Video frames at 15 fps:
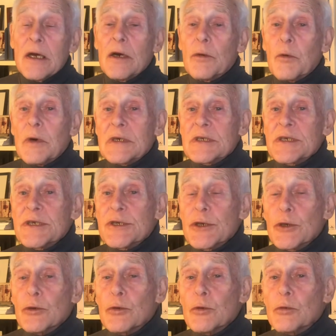was
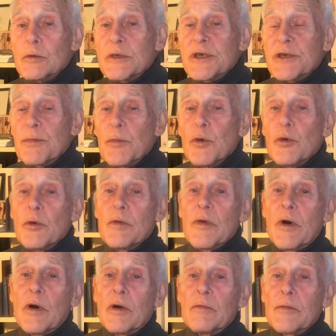to smooth
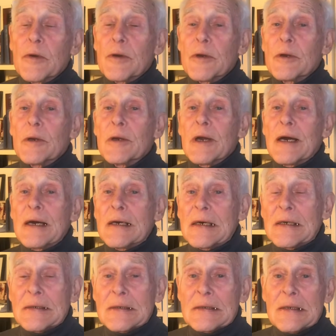
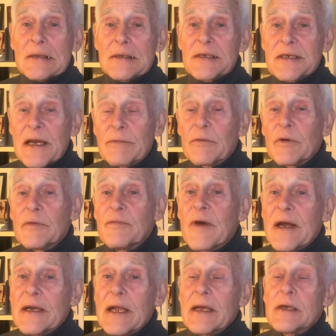over several
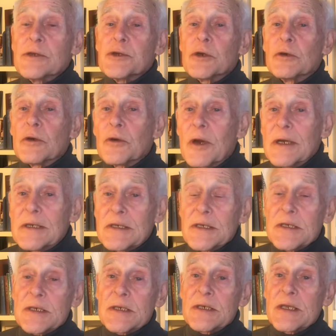financial
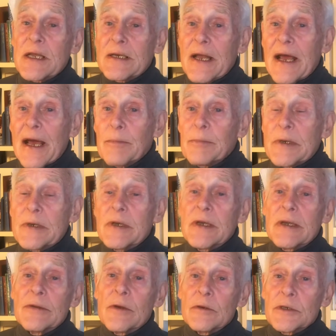crises that happened
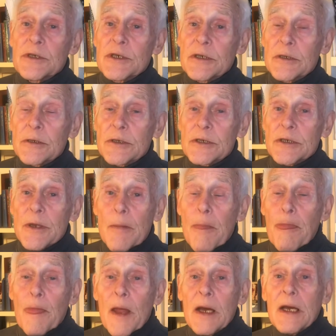in those years.
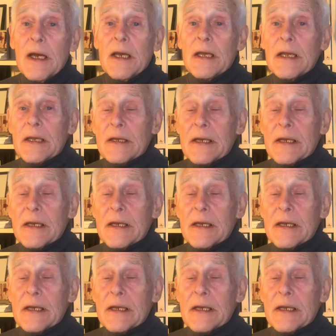In